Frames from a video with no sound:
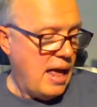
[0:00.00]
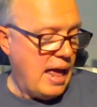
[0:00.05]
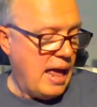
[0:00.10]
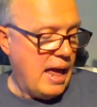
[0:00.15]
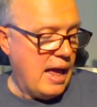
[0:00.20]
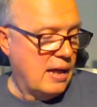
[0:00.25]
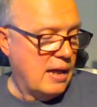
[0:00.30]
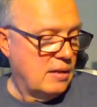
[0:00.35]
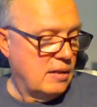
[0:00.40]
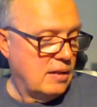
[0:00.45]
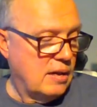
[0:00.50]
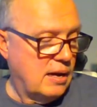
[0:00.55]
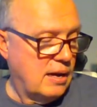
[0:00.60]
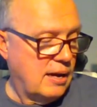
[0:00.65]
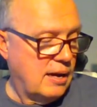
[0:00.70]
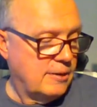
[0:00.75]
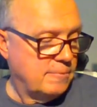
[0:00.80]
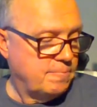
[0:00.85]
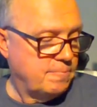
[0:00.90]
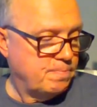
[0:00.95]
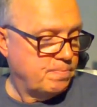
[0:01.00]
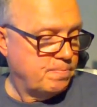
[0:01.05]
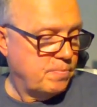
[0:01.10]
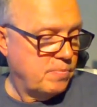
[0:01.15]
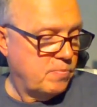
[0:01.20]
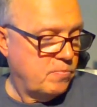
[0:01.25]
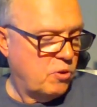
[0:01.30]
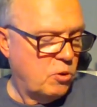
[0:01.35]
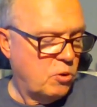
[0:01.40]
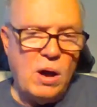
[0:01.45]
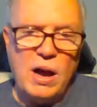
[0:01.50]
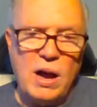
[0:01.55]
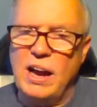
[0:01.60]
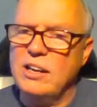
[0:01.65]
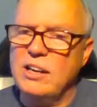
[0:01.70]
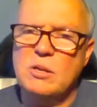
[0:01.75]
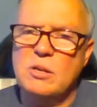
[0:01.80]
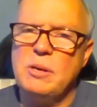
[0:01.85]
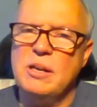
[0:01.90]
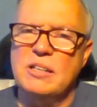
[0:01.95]
And for what I
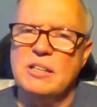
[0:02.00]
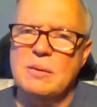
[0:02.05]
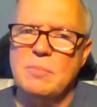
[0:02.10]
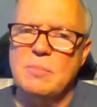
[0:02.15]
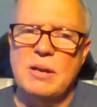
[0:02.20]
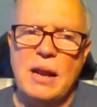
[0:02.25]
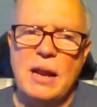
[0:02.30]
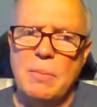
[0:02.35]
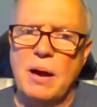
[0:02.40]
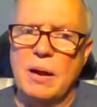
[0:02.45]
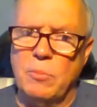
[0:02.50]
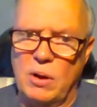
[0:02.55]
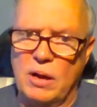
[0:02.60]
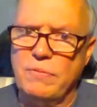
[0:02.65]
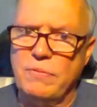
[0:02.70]
used to be intimidated by them.